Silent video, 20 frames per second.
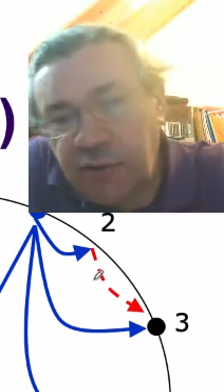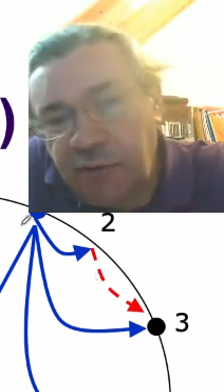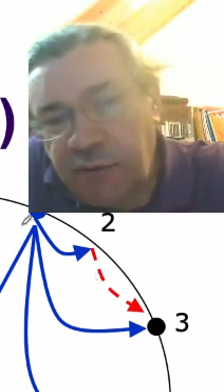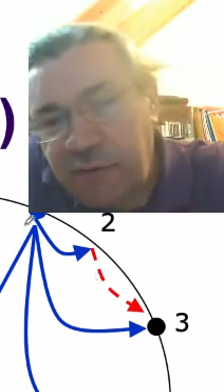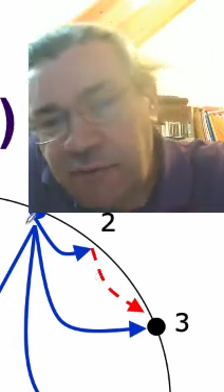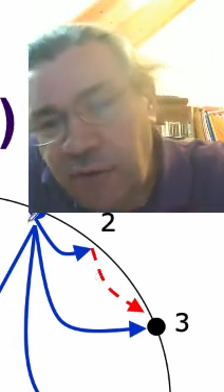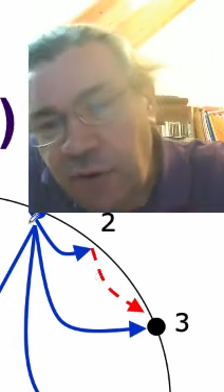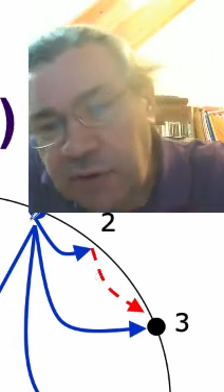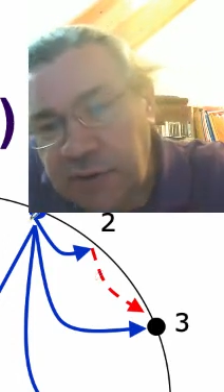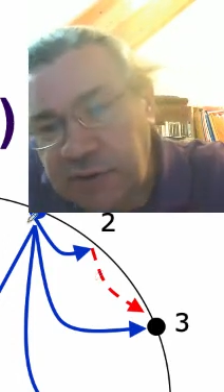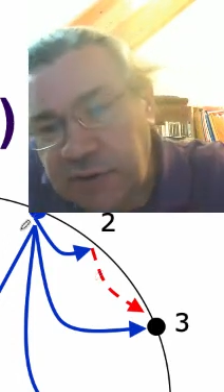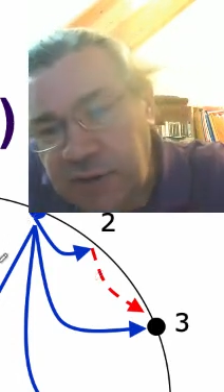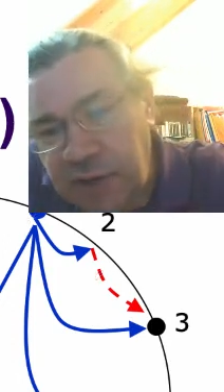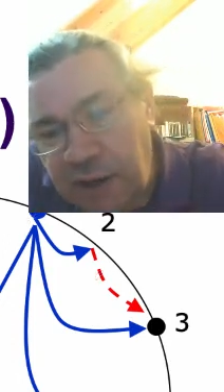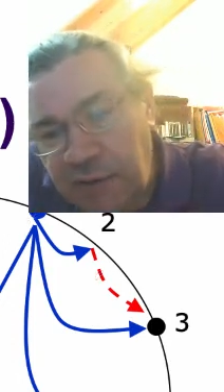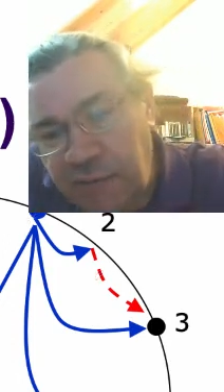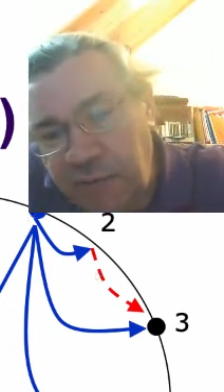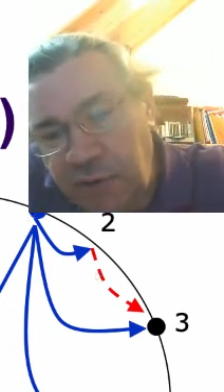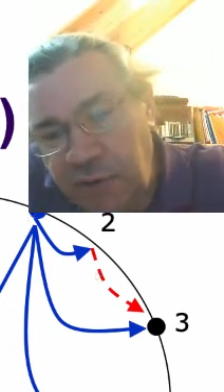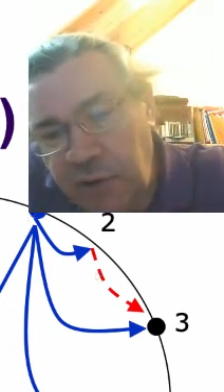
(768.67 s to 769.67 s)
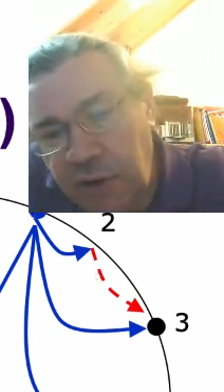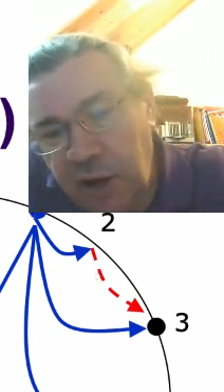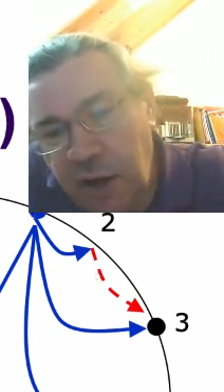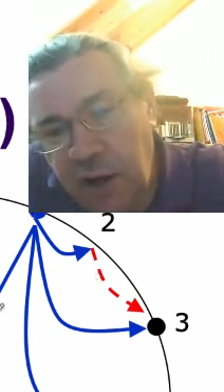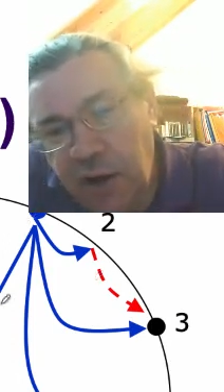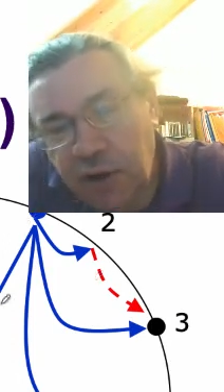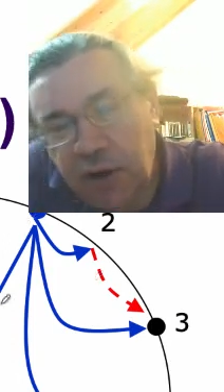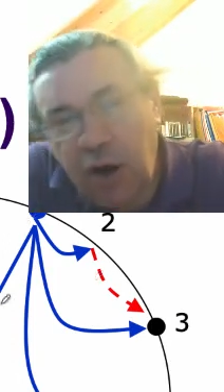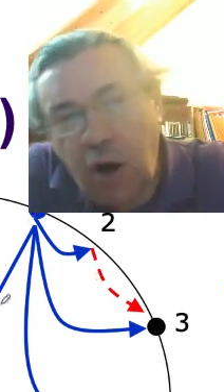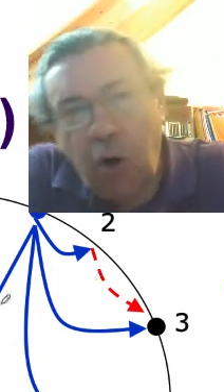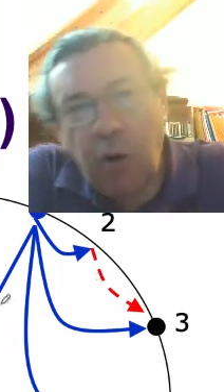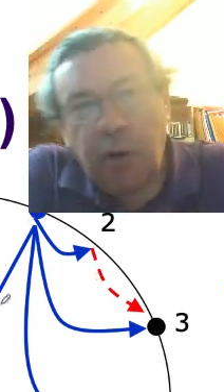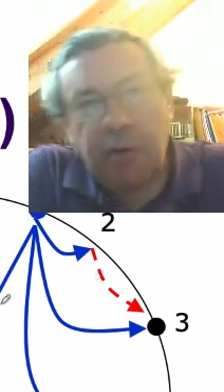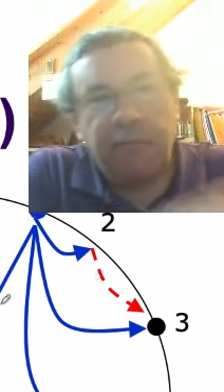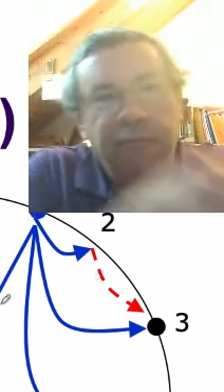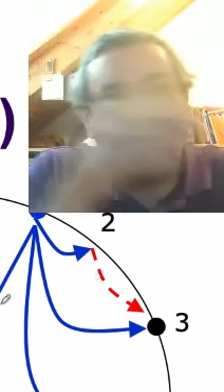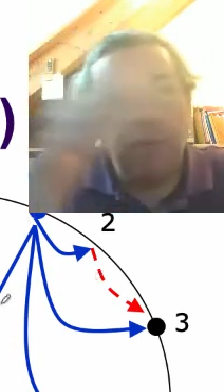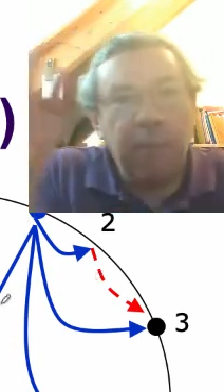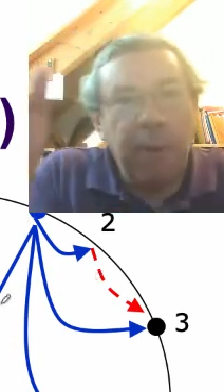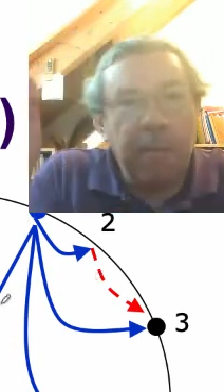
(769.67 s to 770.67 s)
the first level going
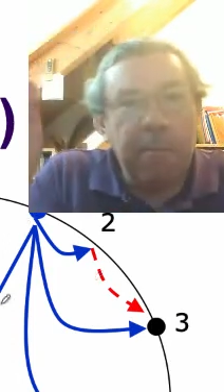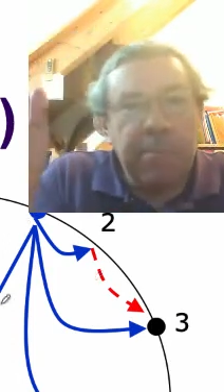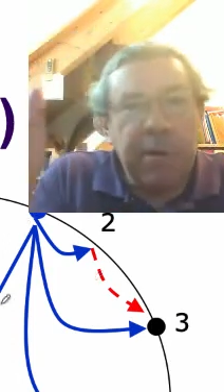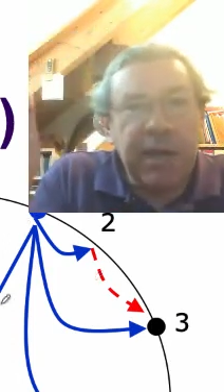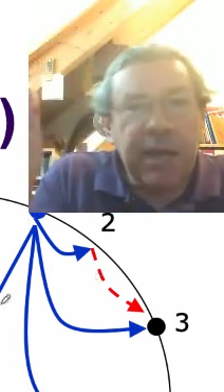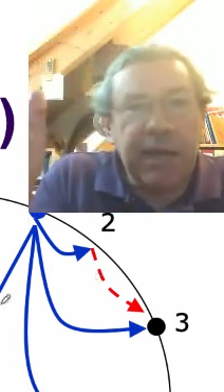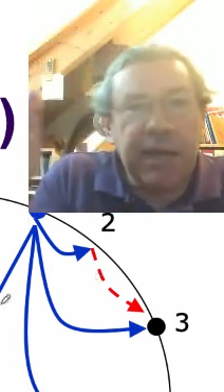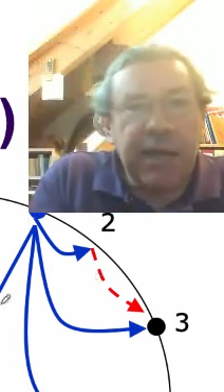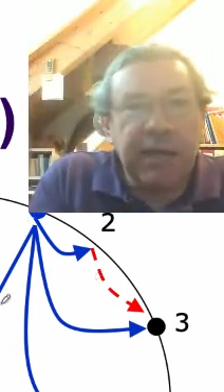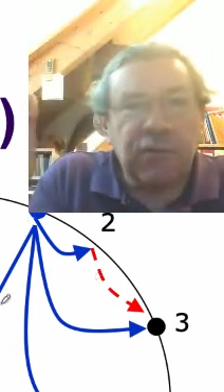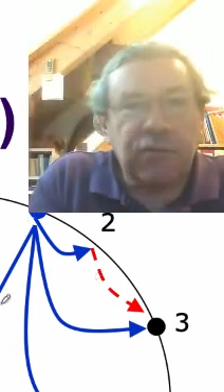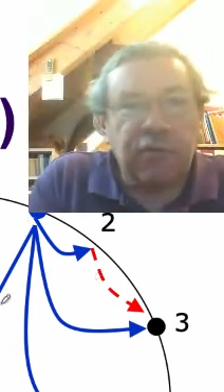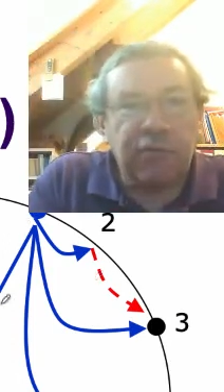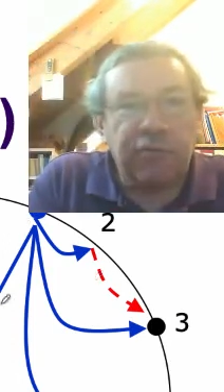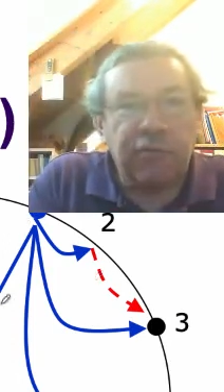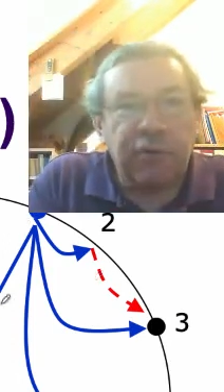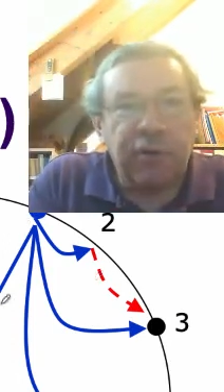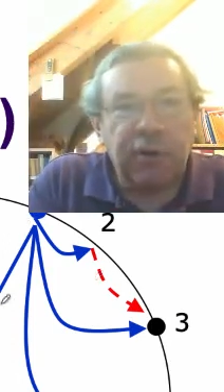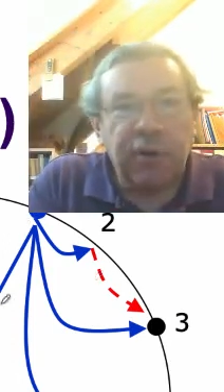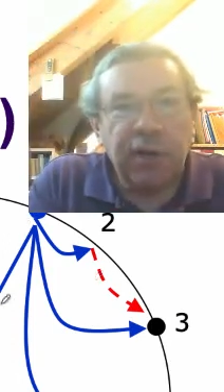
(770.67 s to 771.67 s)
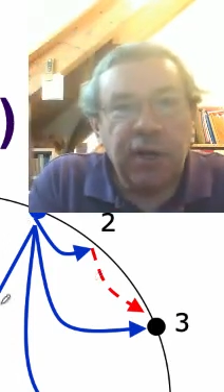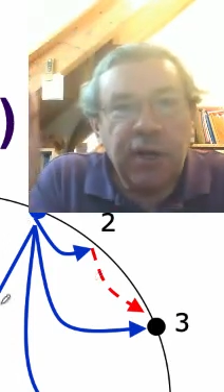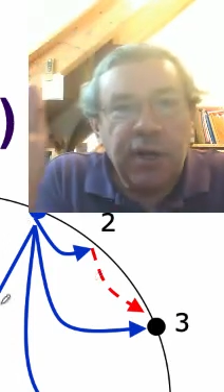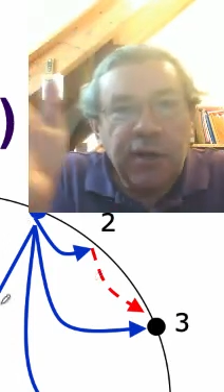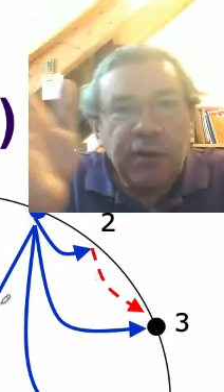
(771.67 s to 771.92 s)
from a big interval